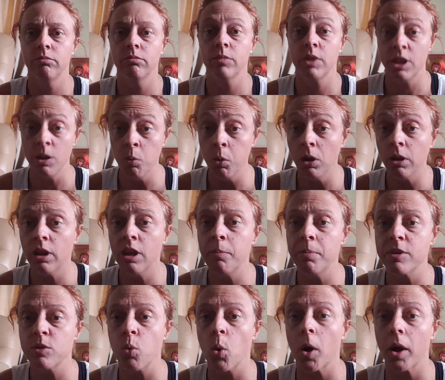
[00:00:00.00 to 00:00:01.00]
he will keep
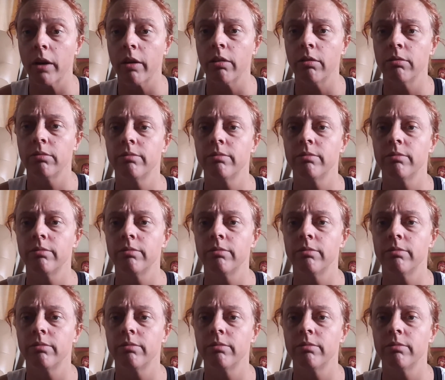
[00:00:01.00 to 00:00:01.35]
his word.